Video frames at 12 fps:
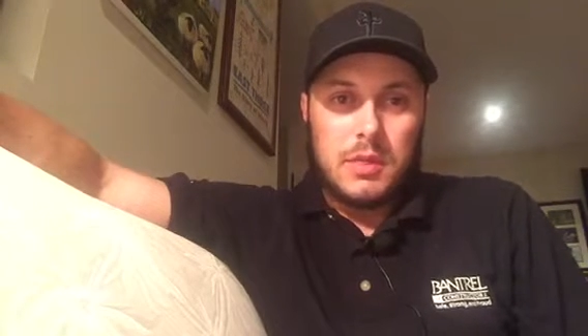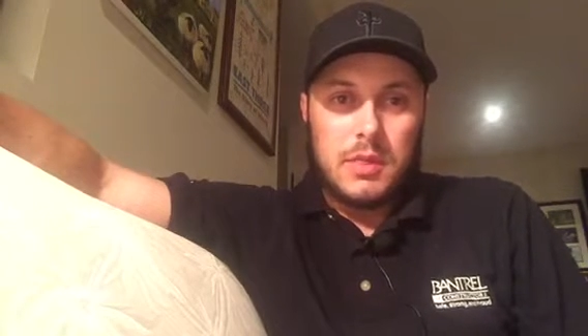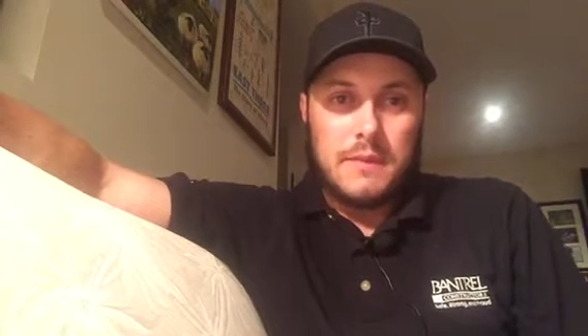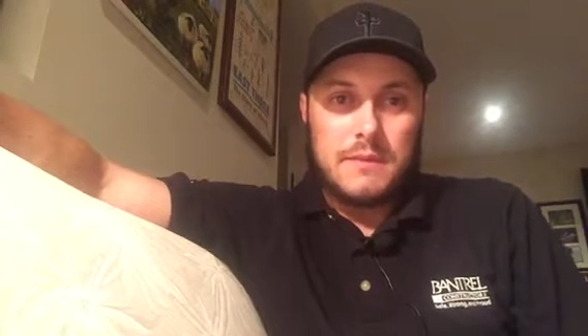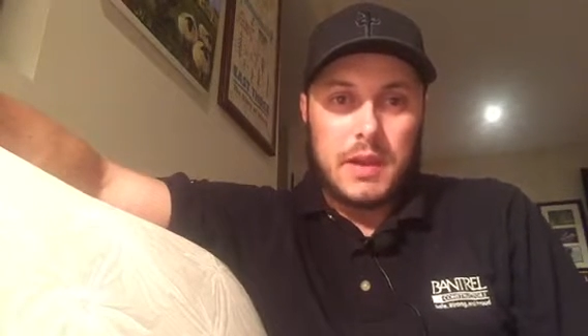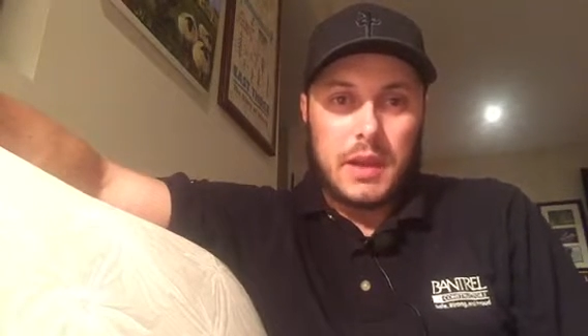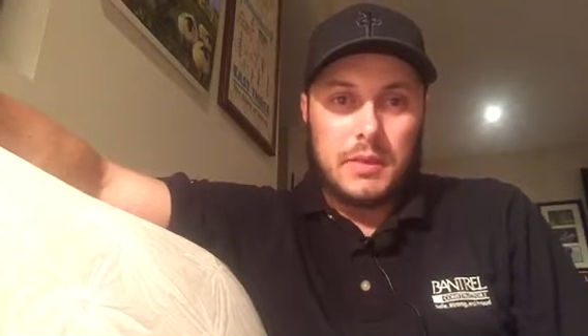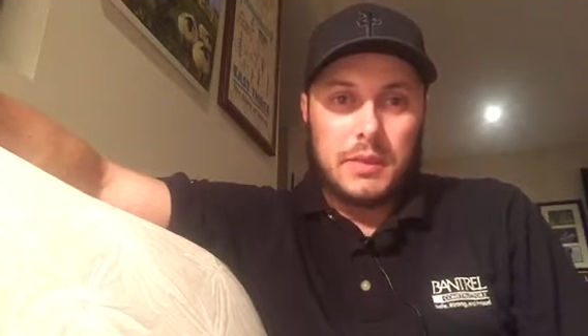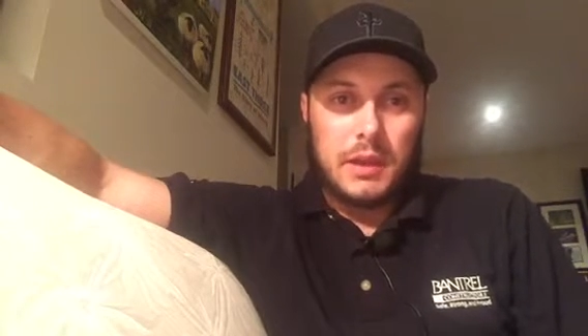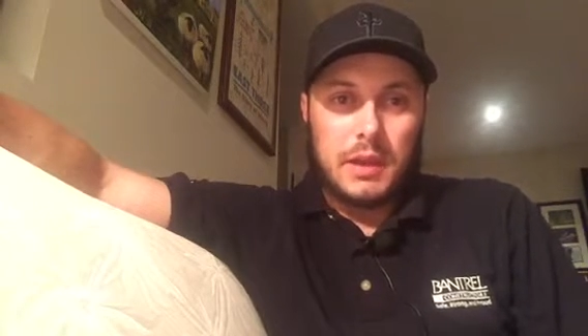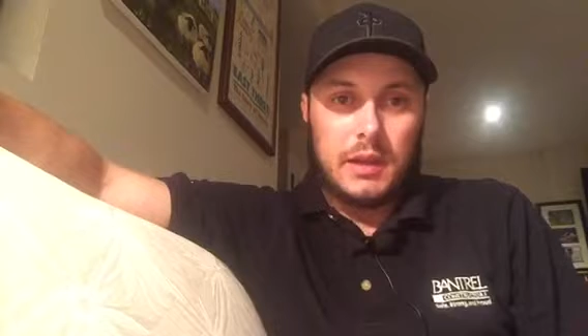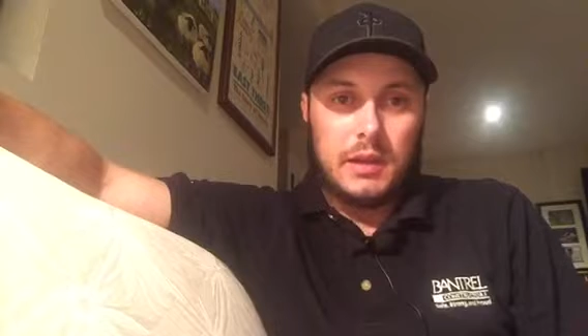the fact
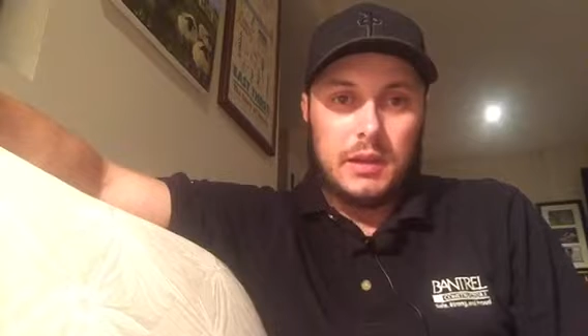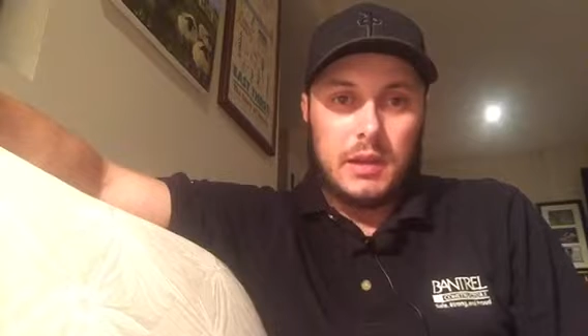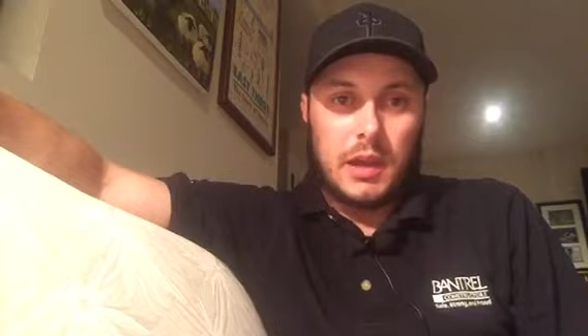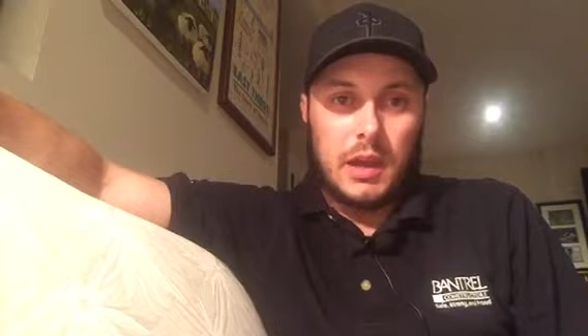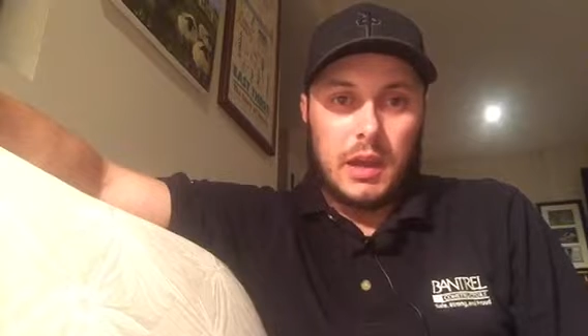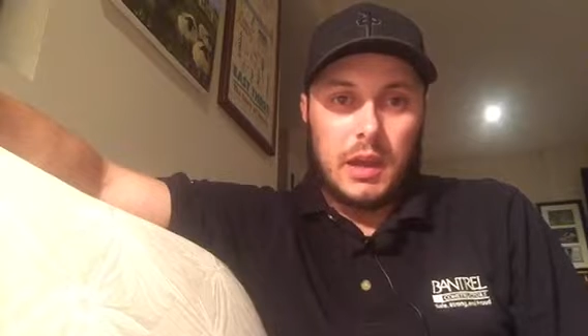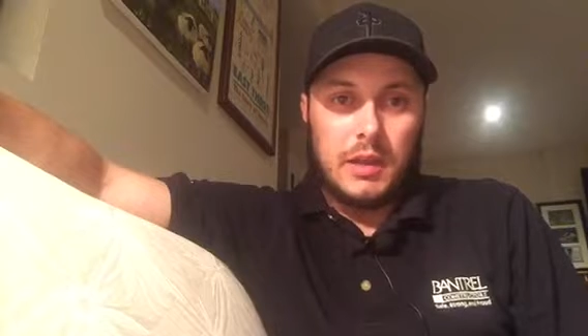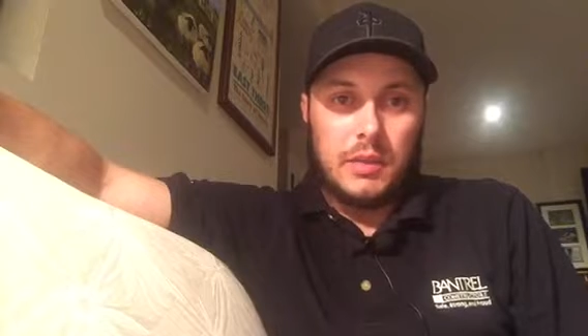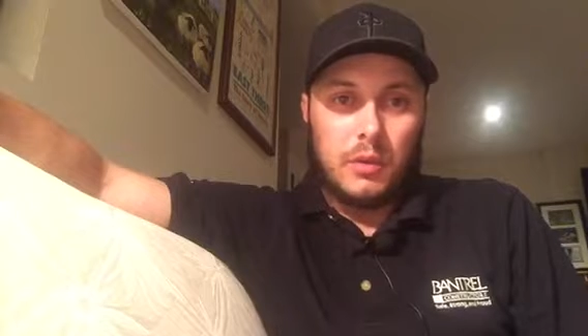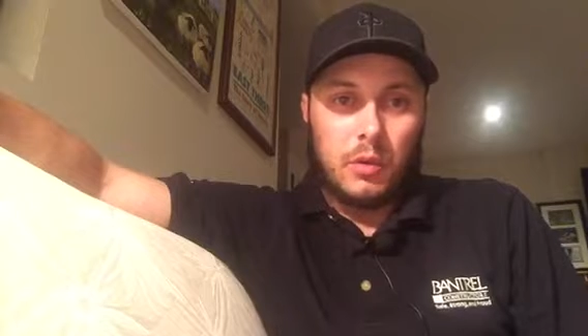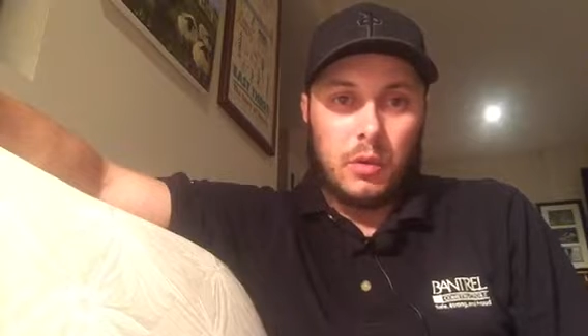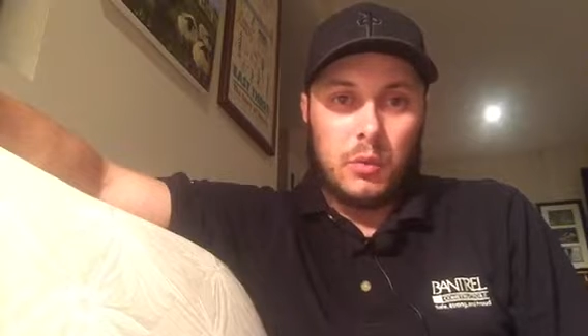that the
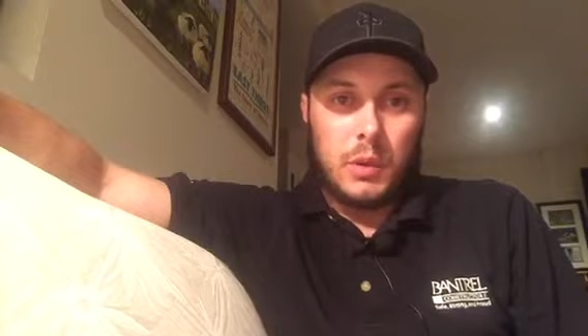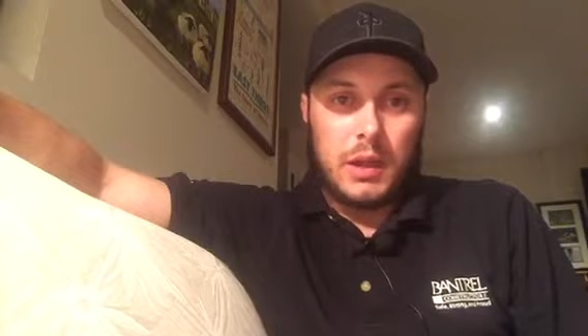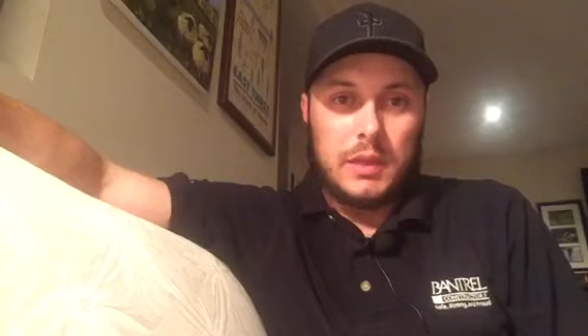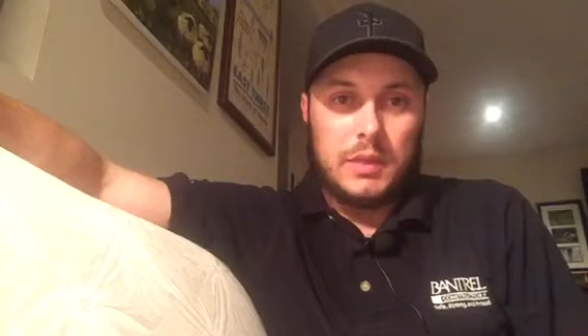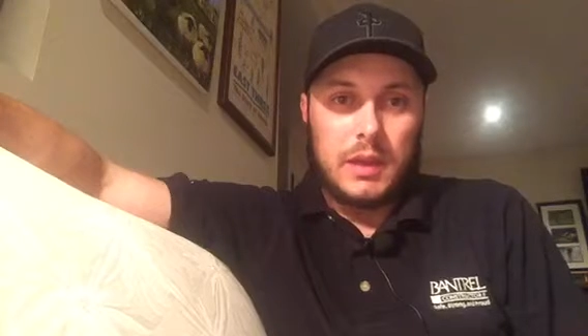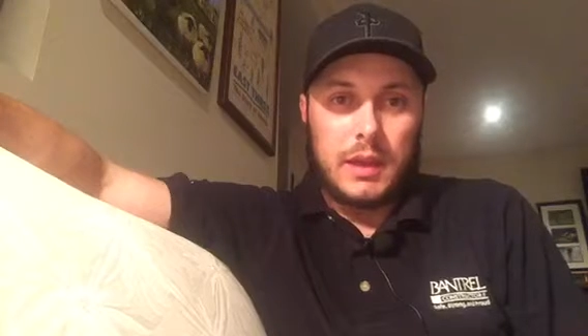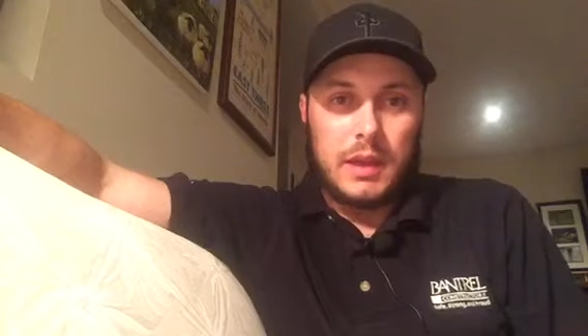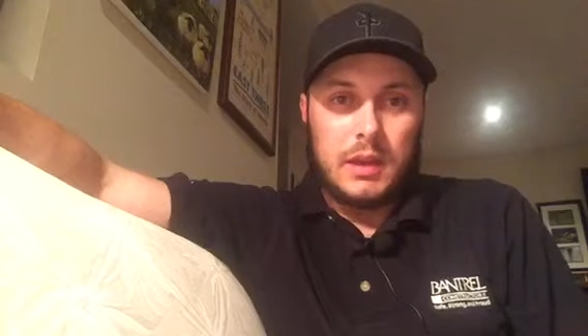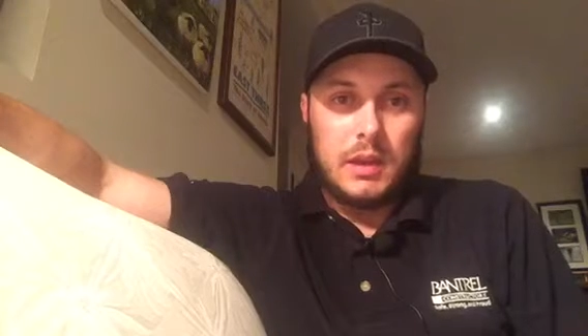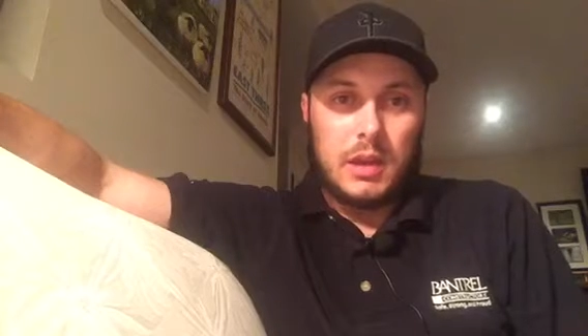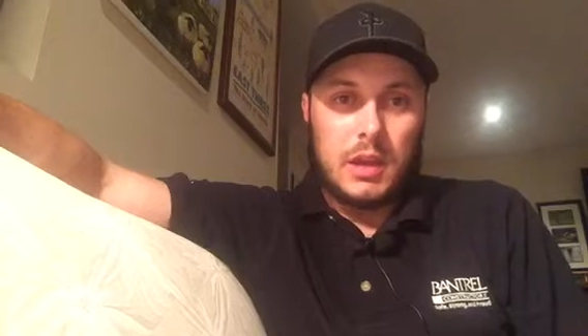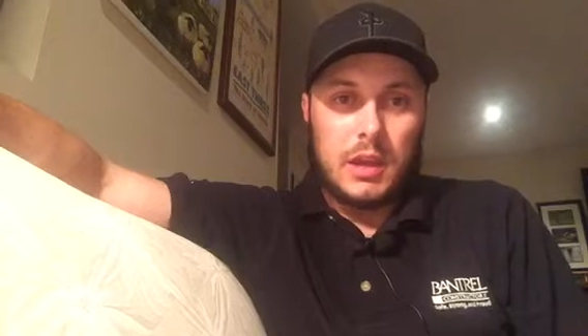only way that
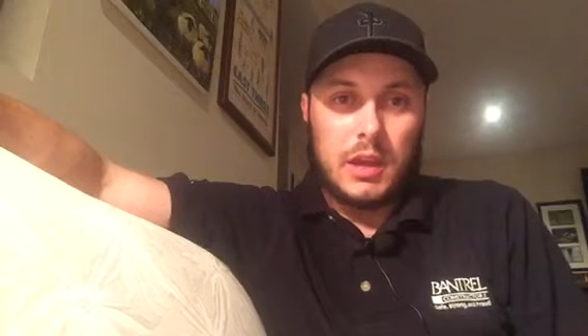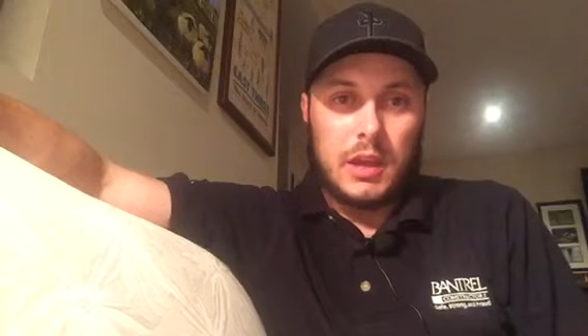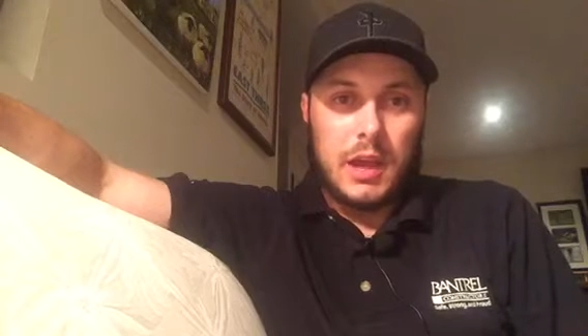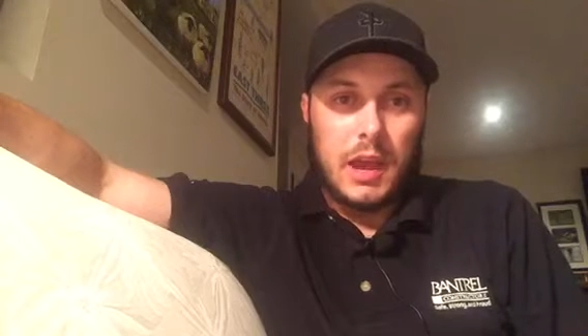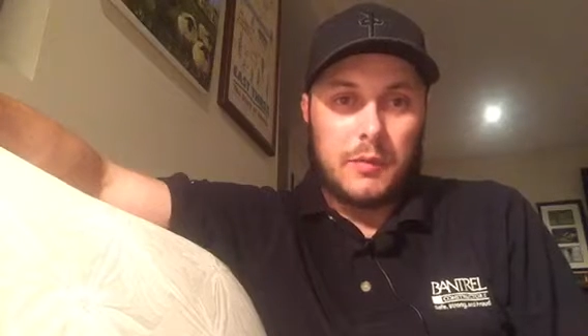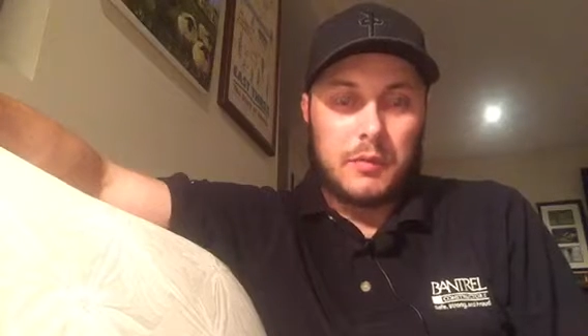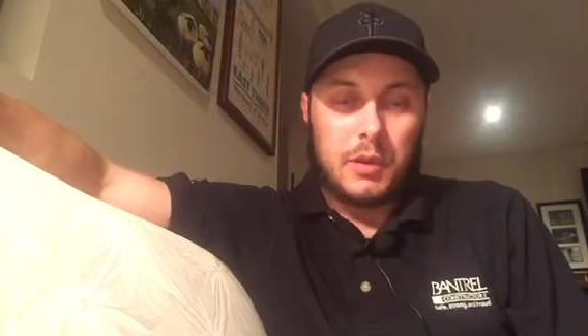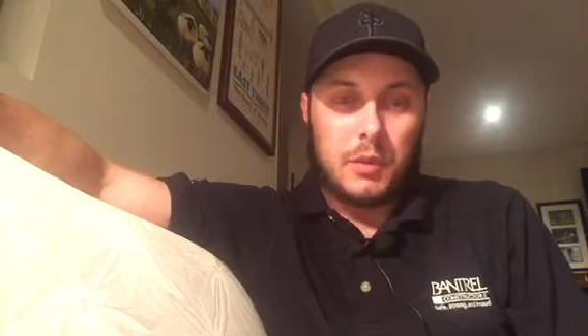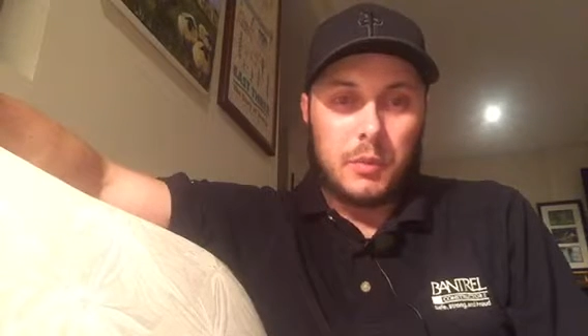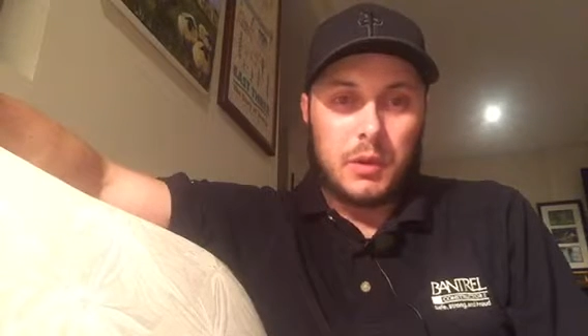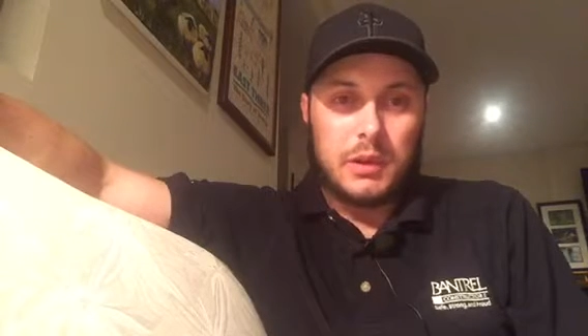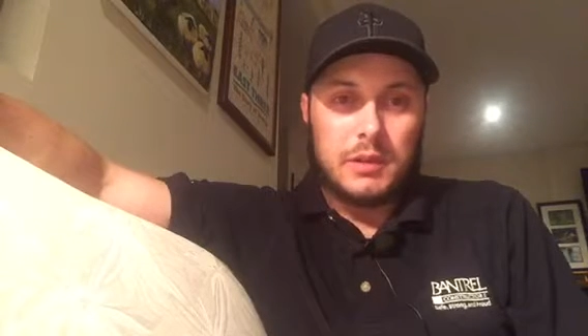Aphria
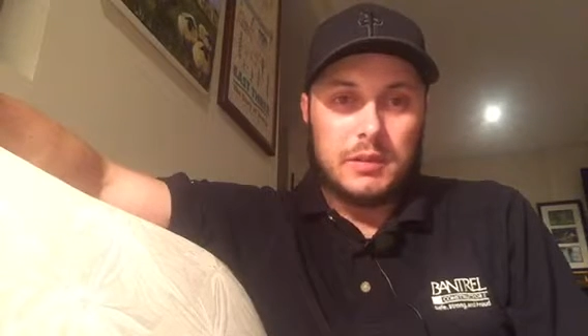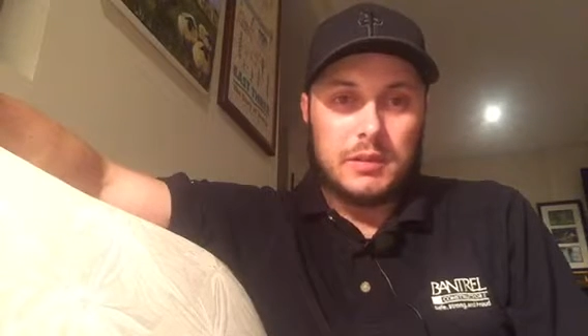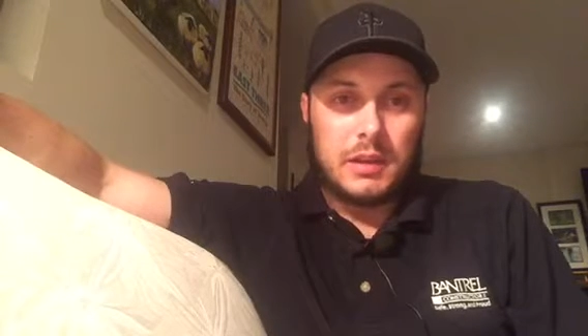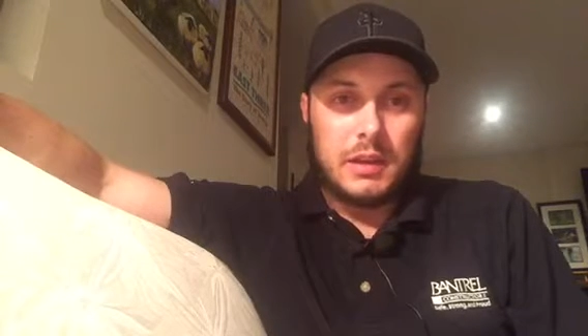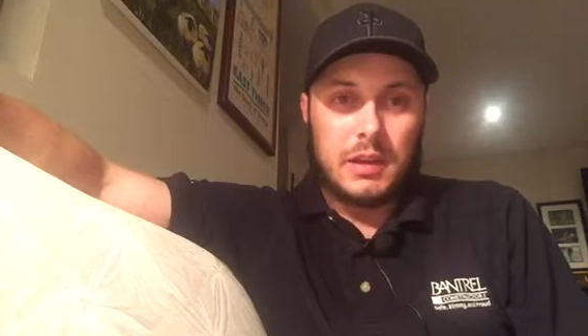was